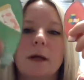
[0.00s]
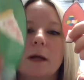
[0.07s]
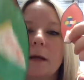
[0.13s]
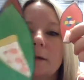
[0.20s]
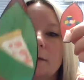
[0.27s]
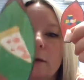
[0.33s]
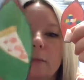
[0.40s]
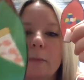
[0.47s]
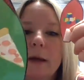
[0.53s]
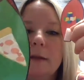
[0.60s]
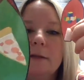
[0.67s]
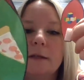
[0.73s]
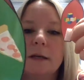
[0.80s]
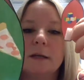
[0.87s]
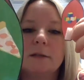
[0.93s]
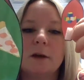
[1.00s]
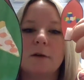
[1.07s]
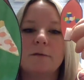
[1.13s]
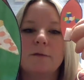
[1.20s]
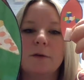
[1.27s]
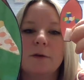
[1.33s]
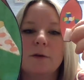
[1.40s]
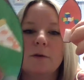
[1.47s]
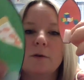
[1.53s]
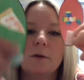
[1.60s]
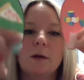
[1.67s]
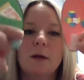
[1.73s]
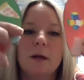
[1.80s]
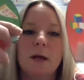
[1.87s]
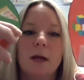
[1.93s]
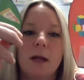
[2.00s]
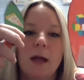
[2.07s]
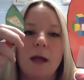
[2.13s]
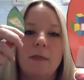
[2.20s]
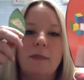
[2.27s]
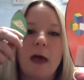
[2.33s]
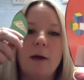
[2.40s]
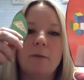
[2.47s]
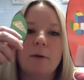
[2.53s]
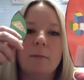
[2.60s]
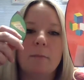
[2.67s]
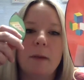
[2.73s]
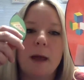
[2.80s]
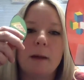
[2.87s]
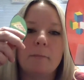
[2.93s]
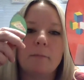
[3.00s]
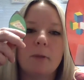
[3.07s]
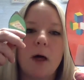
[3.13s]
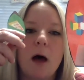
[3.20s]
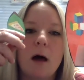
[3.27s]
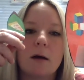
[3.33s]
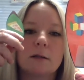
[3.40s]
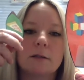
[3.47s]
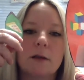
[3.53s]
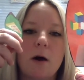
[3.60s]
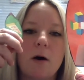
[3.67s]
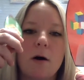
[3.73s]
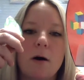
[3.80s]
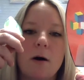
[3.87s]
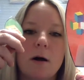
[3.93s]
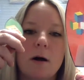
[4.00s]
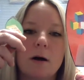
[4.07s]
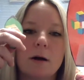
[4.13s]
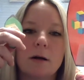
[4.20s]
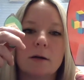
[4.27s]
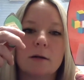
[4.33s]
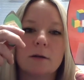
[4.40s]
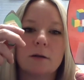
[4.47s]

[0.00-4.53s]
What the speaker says: So pizza is our food, and that would make blocks our